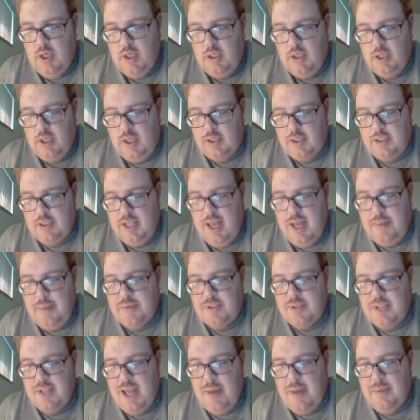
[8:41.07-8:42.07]
Like stabby
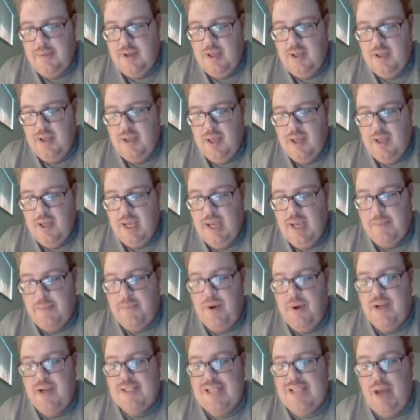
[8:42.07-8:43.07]
stabby. He
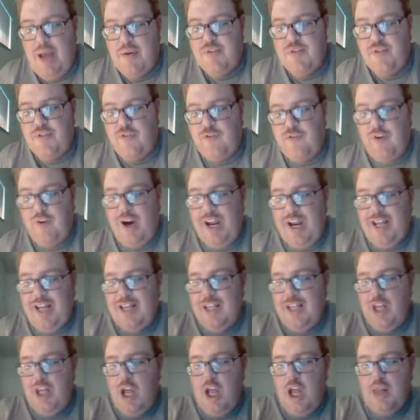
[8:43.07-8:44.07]
brings out his
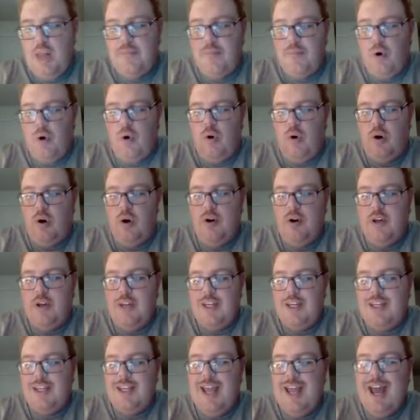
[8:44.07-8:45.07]
freaking lawnmower.
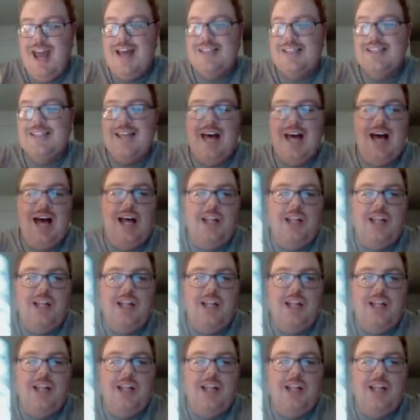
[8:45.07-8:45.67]
Yes, a